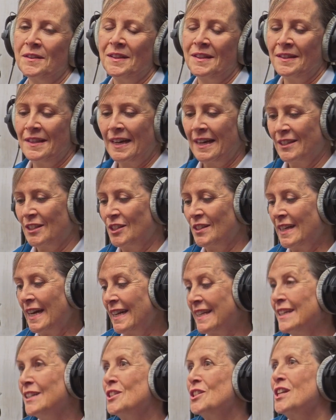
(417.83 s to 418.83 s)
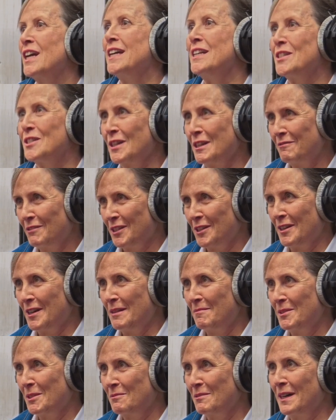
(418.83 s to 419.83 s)
that has changed over
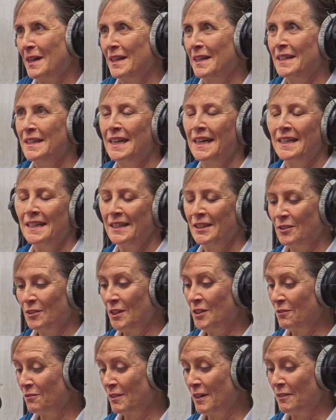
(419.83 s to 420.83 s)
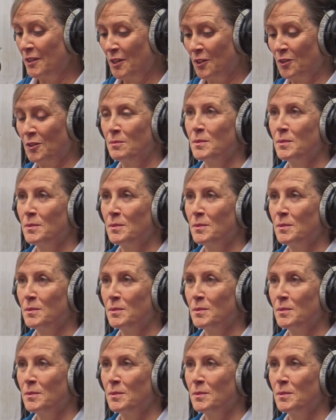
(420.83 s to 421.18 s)
time as well. And it's a very good